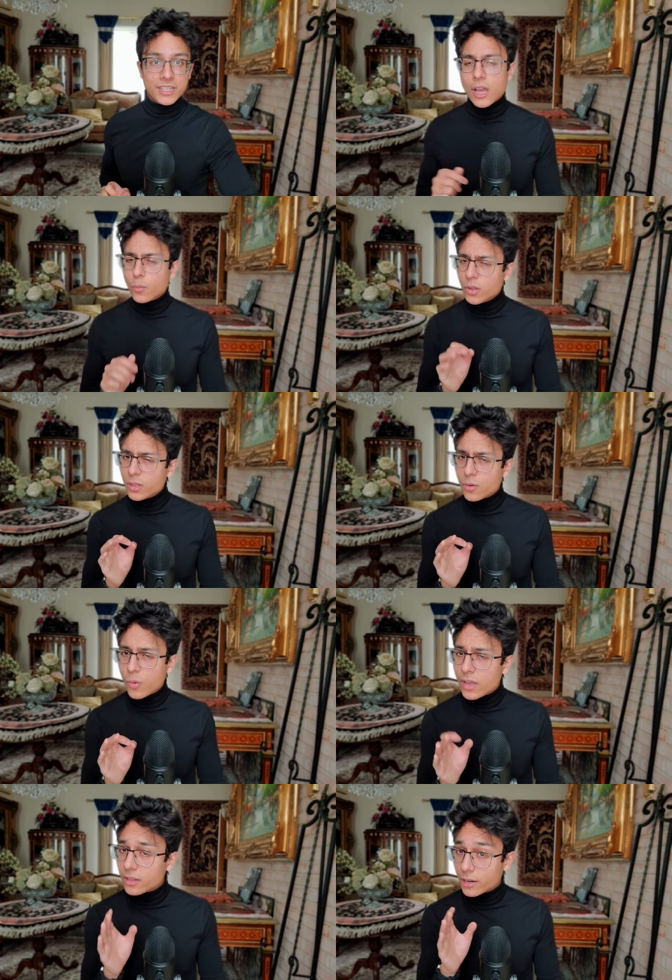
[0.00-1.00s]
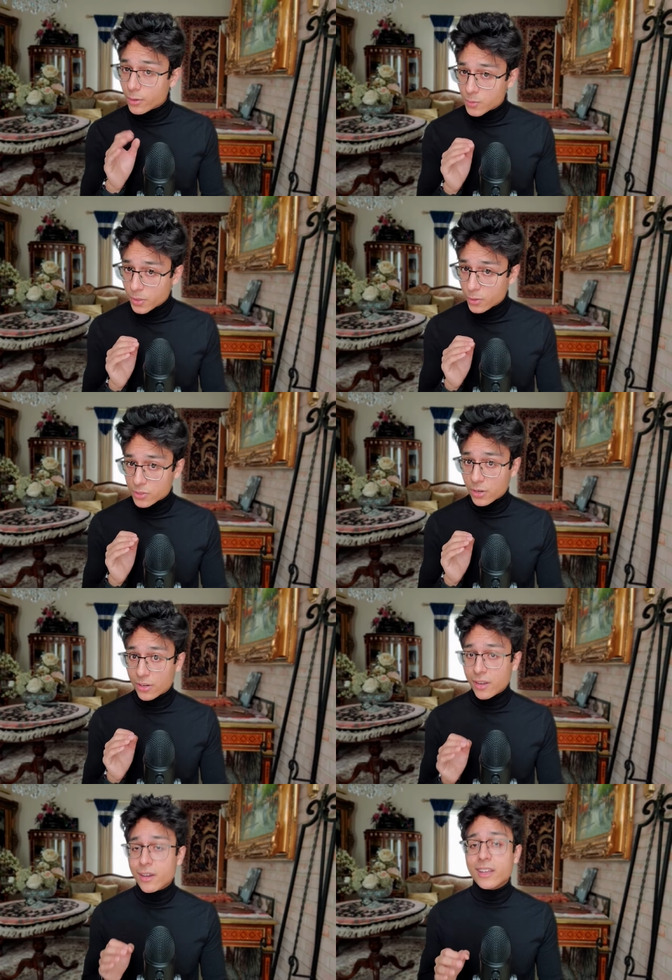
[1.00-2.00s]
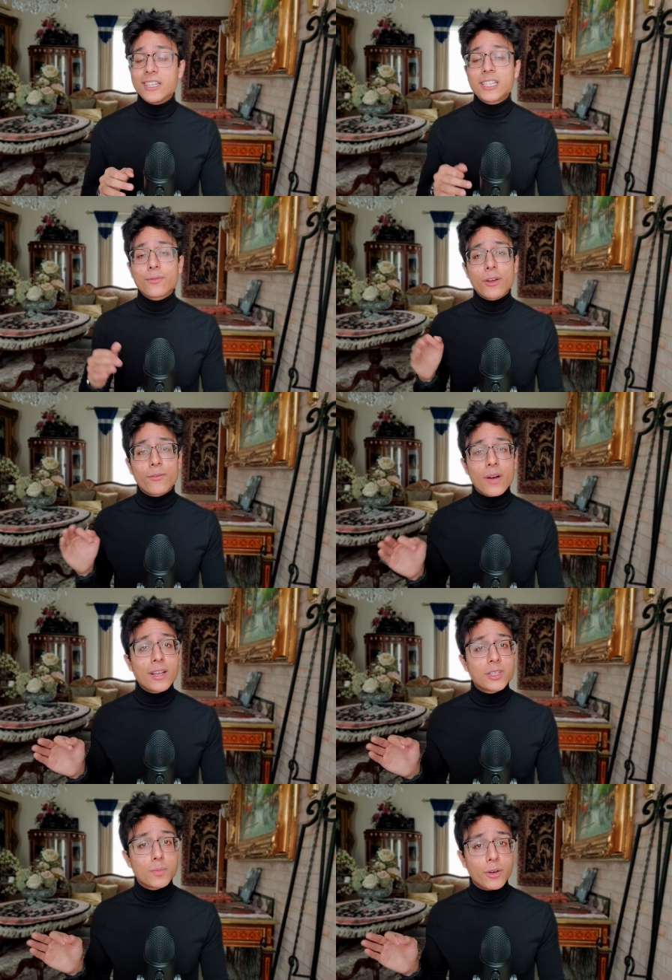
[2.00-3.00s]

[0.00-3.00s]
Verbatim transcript: And one little way that I know speakers are good is if I find small